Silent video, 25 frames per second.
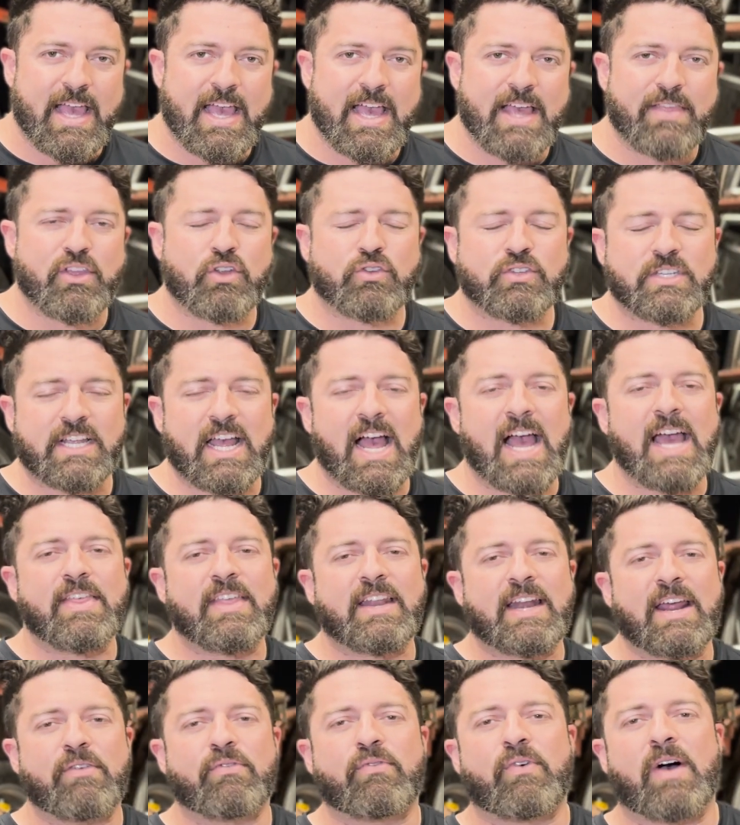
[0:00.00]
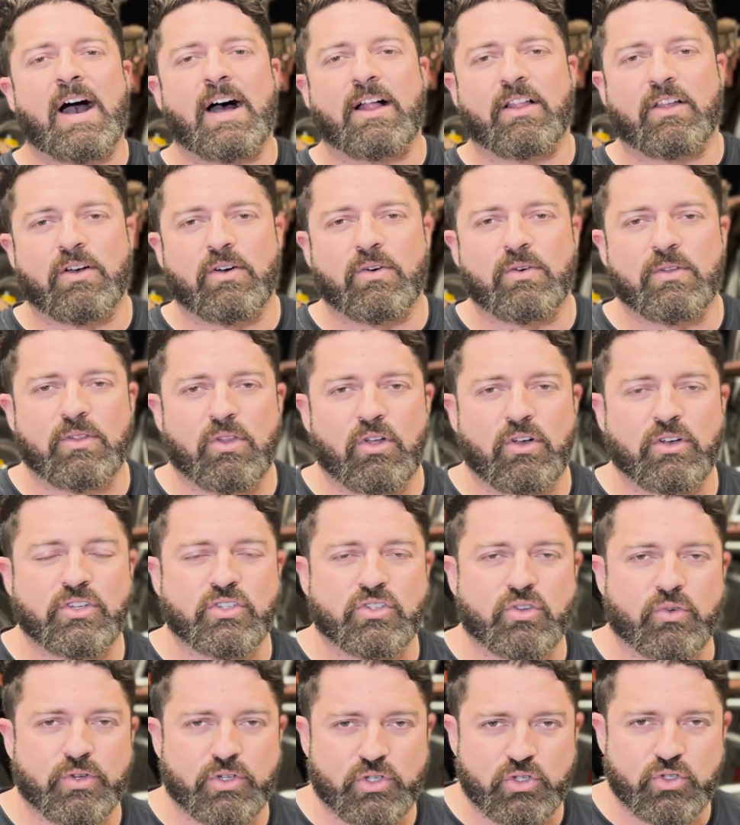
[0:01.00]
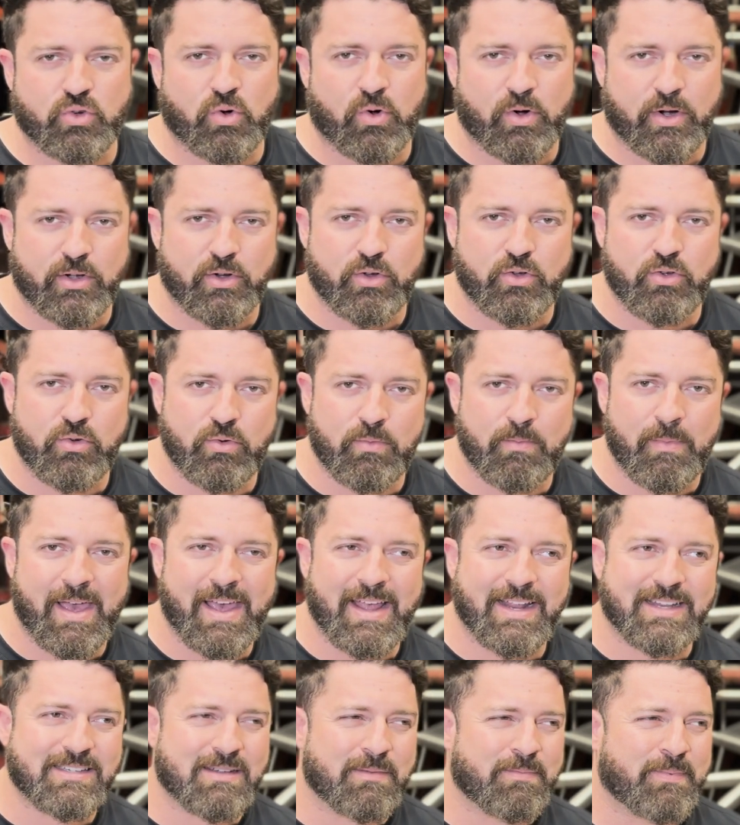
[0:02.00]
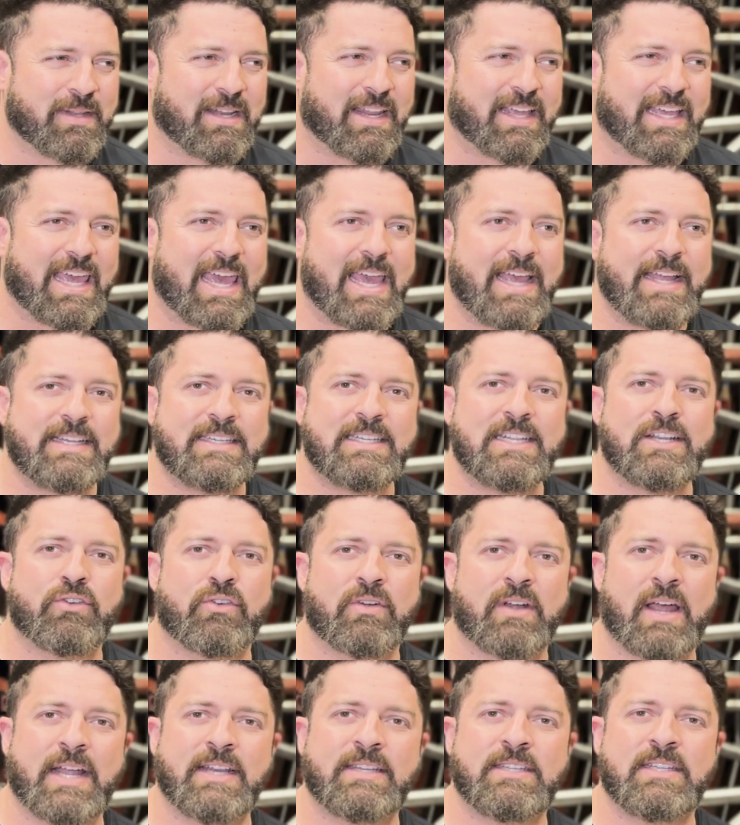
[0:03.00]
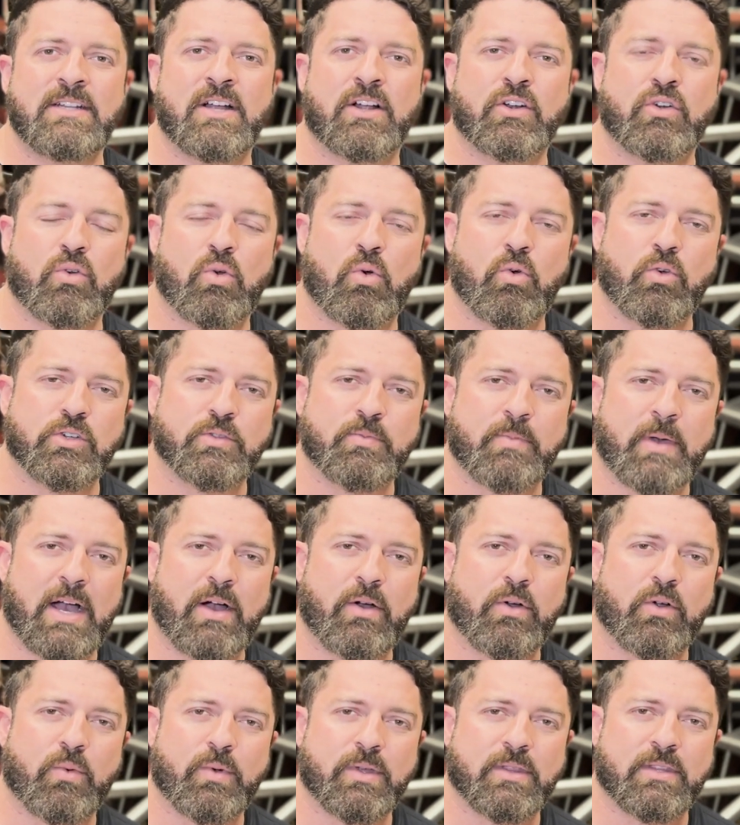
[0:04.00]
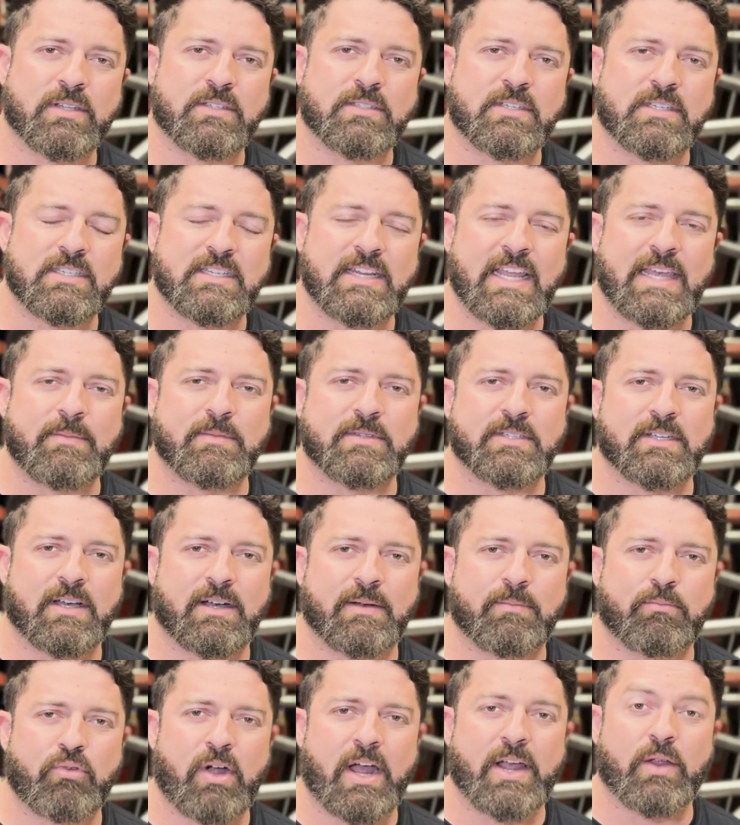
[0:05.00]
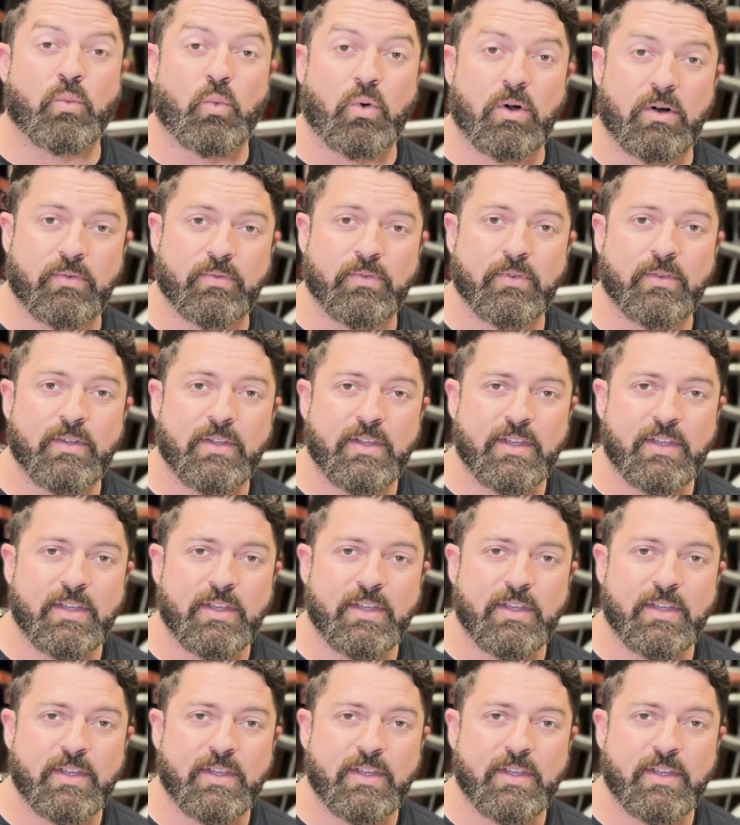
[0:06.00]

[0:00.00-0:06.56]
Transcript: There's a guy that I follow, long story short, who made something like 18 or 1900 horsepower with this. His name's Brian Wolf.